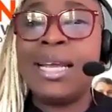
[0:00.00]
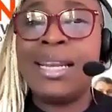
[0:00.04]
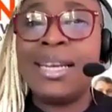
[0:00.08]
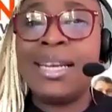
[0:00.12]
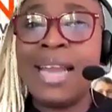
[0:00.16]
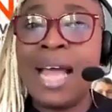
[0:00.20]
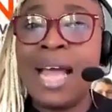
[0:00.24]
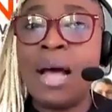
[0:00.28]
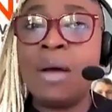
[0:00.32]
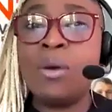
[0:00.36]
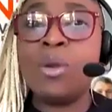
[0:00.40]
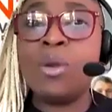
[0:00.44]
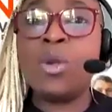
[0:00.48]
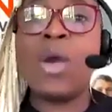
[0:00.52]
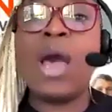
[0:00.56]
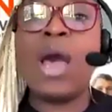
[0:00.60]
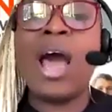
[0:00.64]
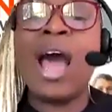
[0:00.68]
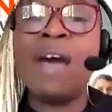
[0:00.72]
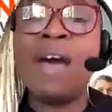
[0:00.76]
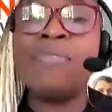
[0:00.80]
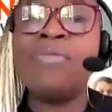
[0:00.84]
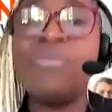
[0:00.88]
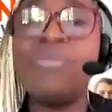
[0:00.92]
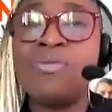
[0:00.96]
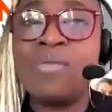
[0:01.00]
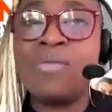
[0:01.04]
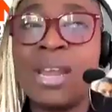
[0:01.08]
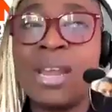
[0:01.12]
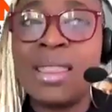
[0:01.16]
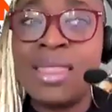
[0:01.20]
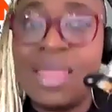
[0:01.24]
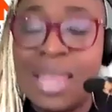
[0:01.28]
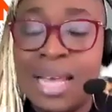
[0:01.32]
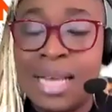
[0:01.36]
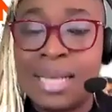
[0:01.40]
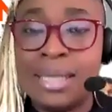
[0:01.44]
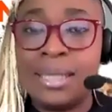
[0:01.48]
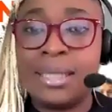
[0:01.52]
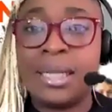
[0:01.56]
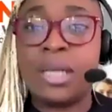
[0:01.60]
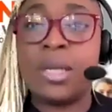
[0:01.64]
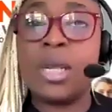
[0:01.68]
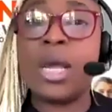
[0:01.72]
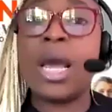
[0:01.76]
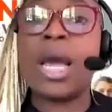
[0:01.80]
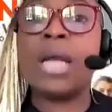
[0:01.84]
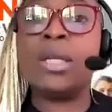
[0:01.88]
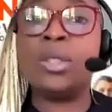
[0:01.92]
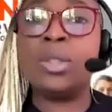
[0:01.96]
Now, you have three things that
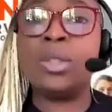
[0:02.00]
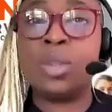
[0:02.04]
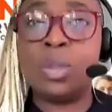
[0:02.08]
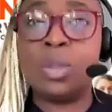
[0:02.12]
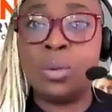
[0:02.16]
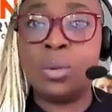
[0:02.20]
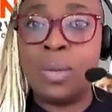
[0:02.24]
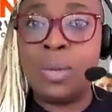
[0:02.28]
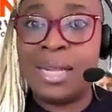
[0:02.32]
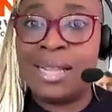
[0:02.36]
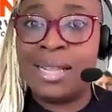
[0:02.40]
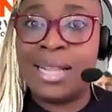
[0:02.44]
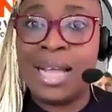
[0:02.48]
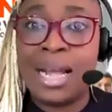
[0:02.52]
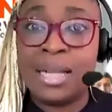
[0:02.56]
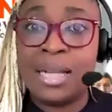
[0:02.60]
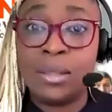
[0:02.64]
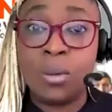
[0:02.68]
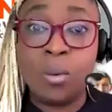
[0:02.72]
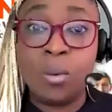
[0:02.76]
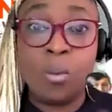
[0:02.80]
you can do in that.